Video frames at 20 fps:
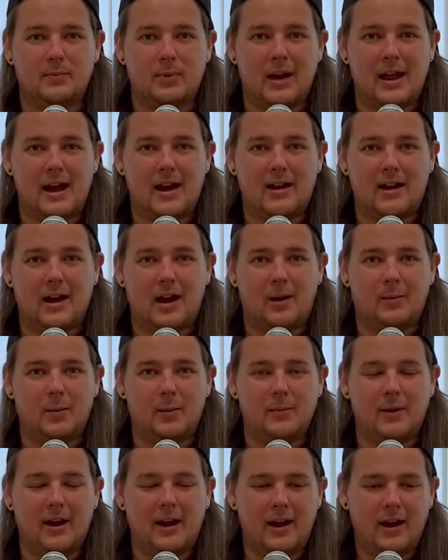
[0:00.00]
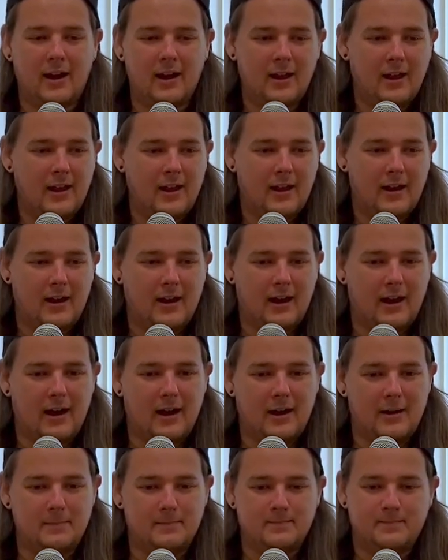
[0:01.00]
Black Album, hey?
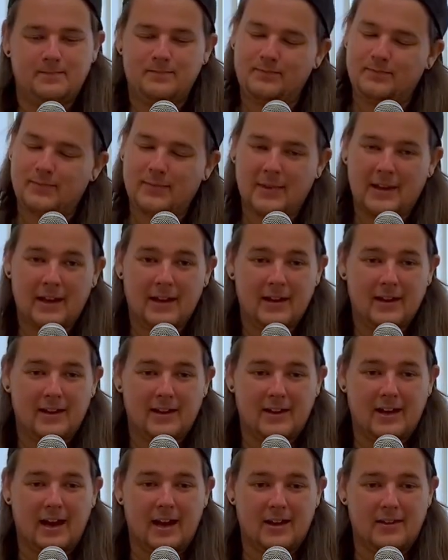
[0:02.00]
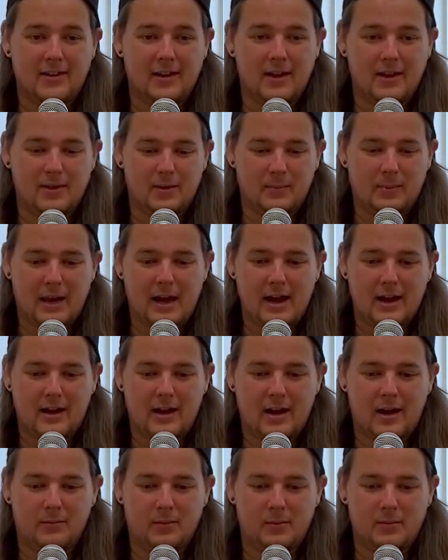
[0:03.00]
Yeah, the Black
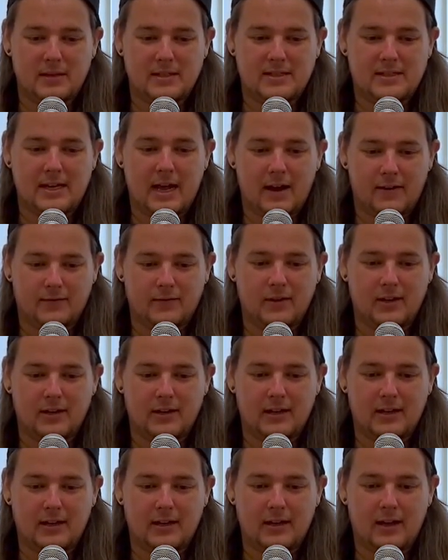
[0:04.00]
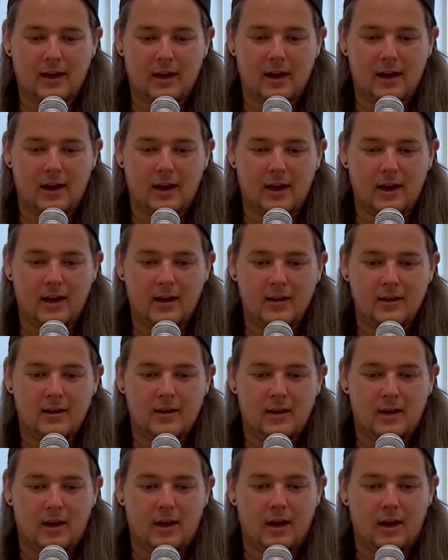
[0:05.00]
Album is definitely a
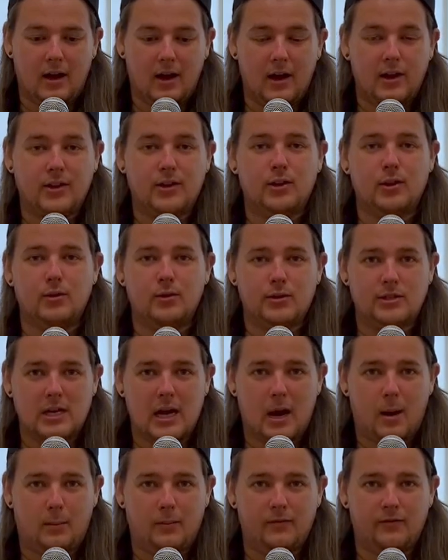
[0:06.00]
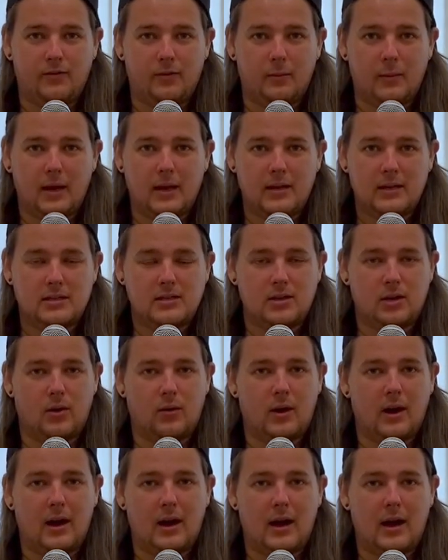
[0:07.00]
huge album for me,
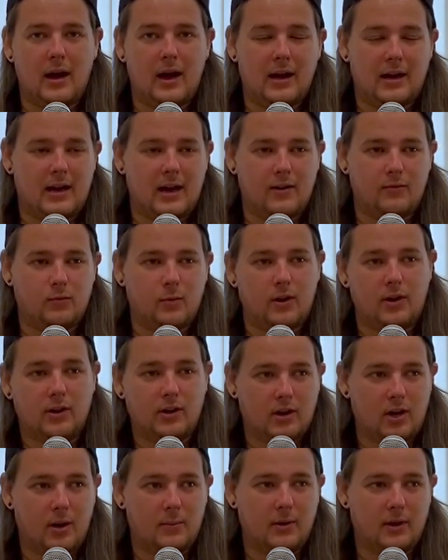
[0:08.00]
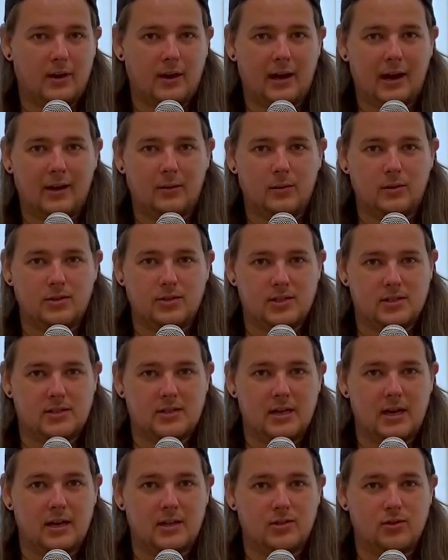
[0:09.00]
so I kind of wanted to come on here and just
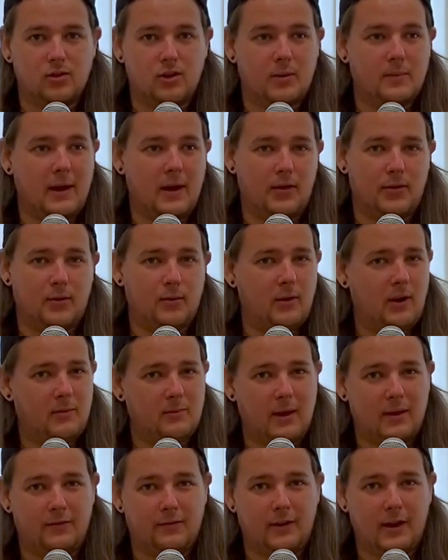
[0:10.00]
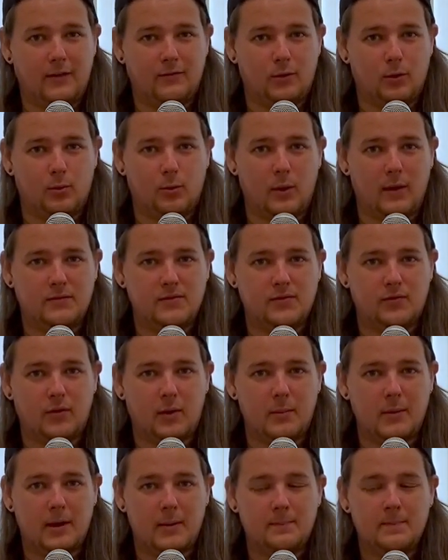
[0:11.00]
talk about three of my favorite riffs
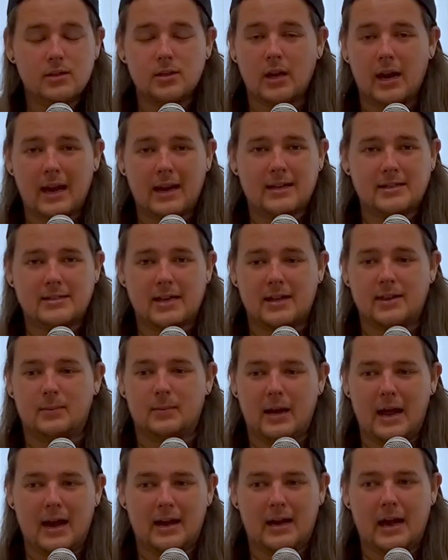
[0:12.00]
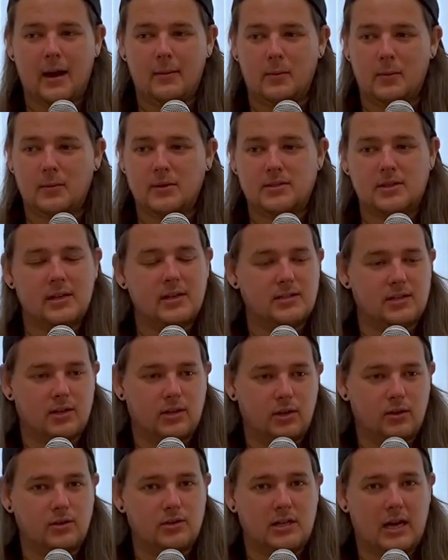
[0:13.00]
from it. So like I said, the Black Album is a
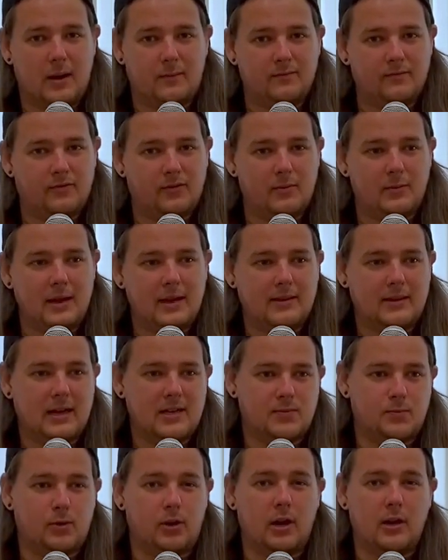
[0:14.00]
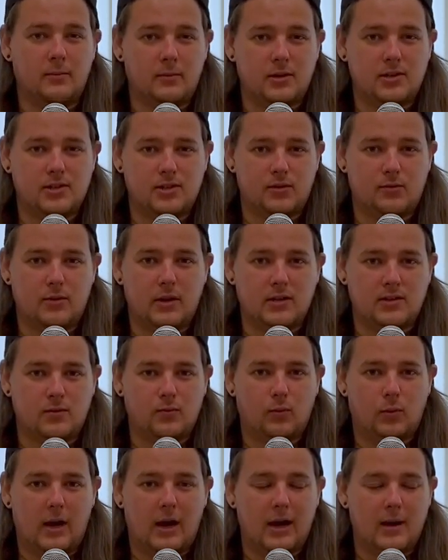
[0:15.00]
huge album for me. That's pretty much the
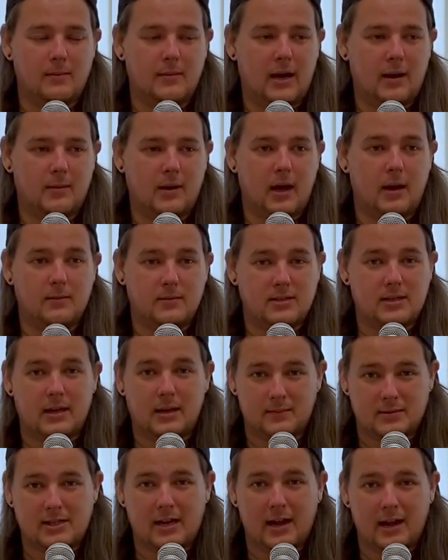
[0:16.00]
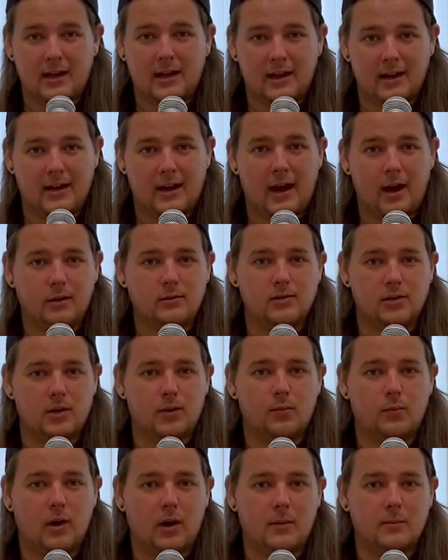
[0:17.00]
reason why I'm sat here now
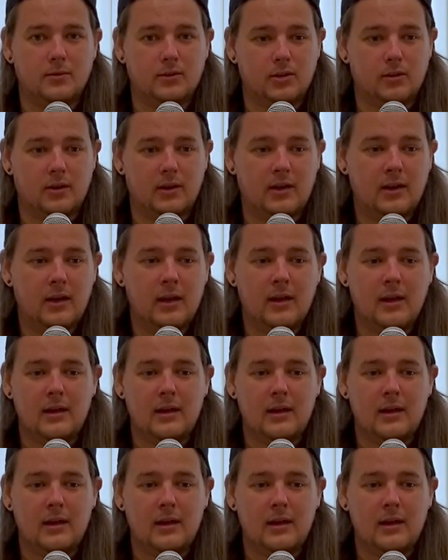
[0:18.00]
doing what I'm doing.